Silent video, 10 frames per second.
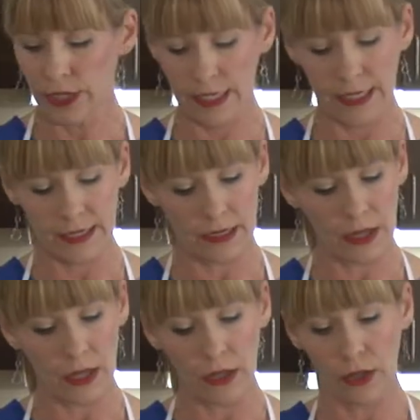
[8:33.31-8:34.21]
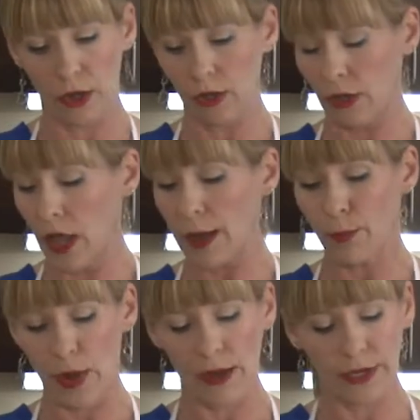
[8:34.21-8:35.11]
going to get a lot of
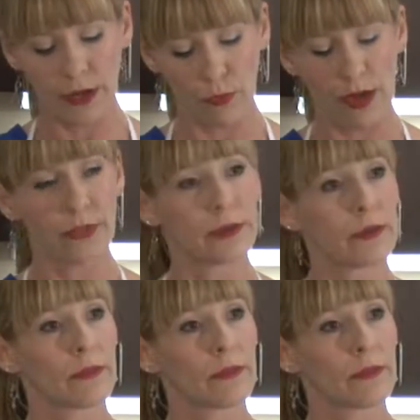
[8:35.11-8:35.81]
browning around the